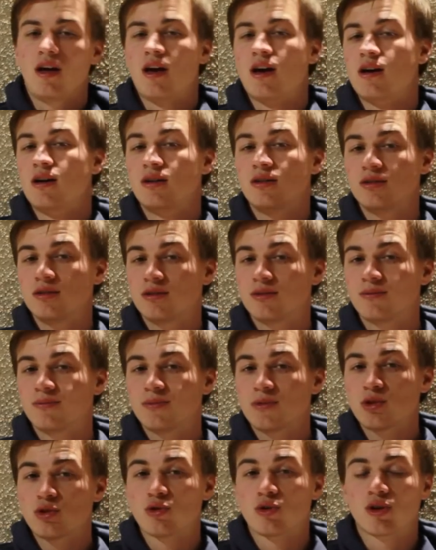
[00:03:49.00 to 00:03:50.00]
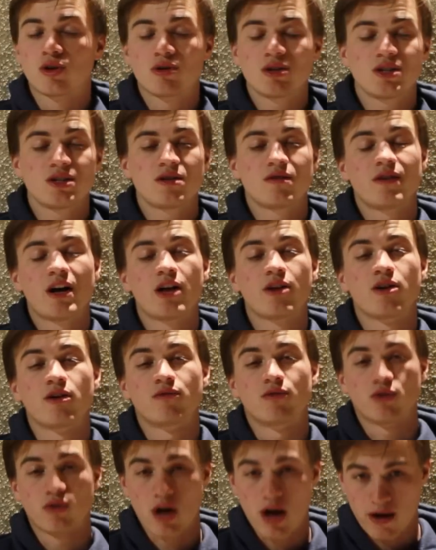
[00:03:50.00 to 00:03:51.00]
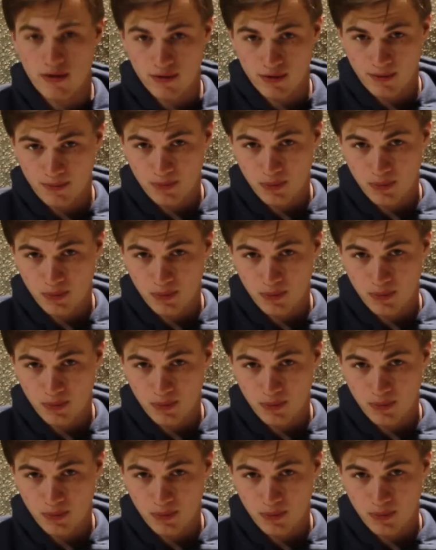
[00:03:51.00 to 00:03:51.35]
and to increase the value of your life.